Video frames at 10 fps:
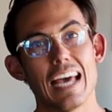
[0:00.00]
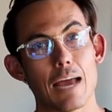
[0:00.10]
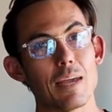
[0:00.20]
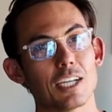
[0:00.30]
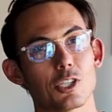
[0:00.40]

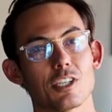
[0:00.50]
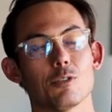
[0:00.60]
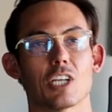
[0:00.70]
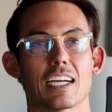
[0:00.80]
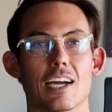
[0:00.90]
And make sure you
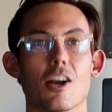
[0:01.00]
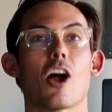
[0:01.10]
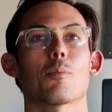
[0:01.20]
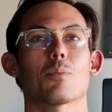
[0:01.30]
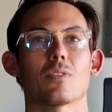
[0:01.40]
check out
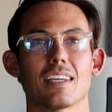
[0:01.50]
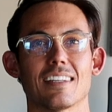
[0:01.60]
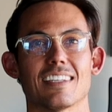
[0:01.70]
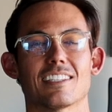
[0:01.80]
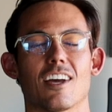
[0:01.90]
our
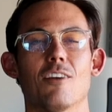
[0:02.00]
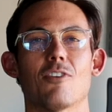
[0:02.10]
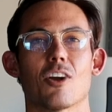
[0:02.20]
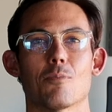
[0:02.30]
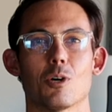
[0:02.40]
playlist of
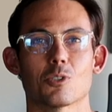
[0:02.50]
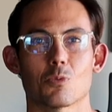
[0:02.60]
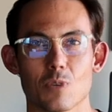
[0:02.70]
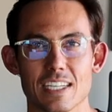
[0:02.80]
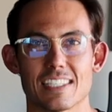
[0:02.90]
our most
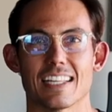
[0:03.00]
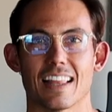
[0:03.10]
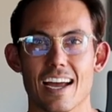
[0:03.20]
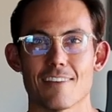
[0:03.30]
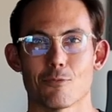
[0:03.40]
recent
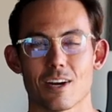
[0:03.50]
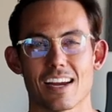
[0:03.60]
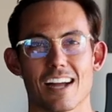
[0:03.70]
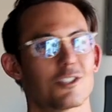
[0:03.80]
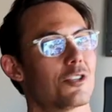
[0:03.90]
live
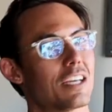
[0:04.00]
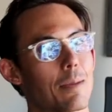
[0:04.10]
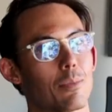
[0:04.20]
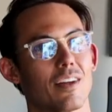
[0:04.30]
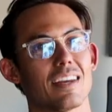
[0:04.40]
workouts so you
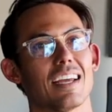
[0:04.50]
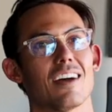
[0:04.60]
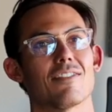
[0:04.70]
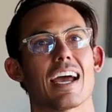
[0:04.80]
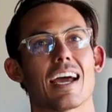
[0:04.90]
get plenty
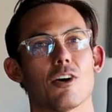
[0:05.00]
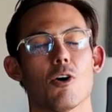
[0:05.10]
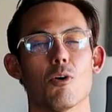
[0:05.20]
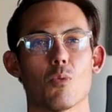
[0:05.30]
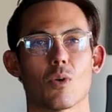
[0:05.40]
of
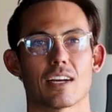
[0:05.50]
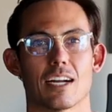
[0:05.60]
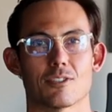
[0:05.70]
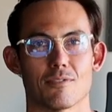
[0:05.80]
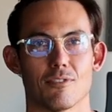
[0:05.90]
at-home
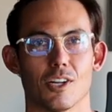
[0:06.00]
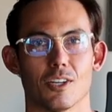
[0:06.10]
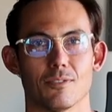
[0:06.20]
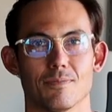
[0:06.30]
workouts to follow.